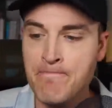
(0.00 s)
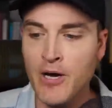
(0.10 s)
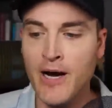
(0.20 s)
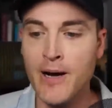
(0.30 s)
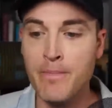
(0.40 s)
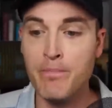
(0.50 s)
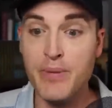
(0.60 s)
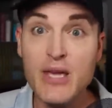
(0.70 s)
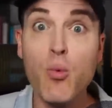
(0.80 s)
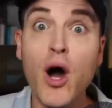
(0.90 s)
um,
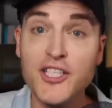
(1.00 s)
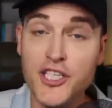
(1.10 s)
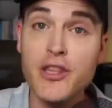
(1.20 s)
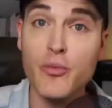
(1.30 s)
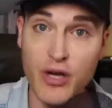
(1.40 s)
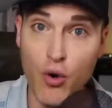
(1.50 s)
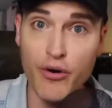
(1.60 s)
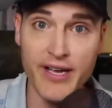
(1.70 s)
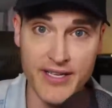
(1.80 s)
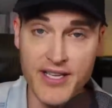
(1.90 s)
be watching the
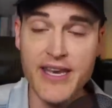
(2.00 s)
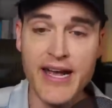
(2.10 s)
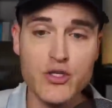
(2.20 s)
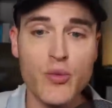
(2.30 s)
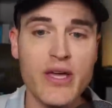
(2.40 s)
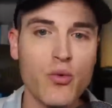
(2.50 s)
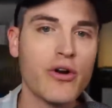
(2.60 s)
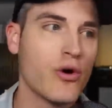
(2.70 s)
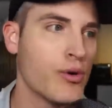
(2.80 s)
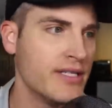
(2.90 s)
recordings. And next week, we're
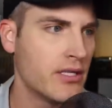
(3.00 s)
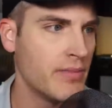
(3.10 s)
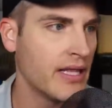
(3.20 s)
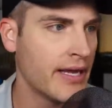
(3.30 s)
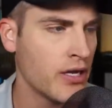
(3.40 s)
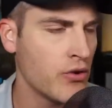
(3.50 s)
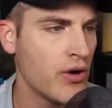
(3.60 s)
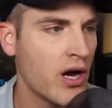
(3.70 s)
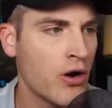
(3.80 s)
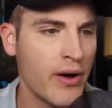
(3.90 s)
going to be letting you
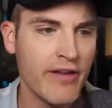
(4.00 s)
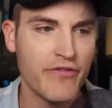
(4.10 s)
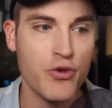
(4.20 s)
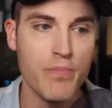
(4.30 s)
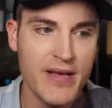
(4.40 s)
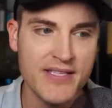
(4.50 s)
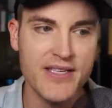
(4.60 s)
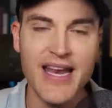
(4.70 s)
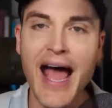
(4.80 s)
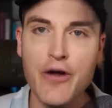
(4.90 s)
know if you missed
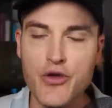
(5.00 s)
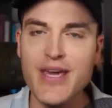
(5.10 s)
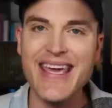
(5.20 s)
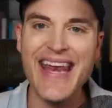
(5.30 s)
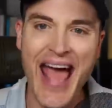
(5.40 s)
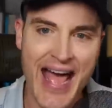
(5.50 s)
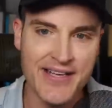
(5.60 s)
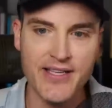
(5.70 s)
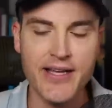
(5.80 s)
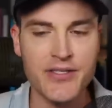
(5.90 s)
it, how you can get
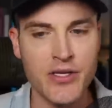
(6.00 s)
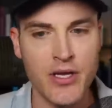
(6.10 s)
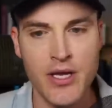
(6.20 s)
access.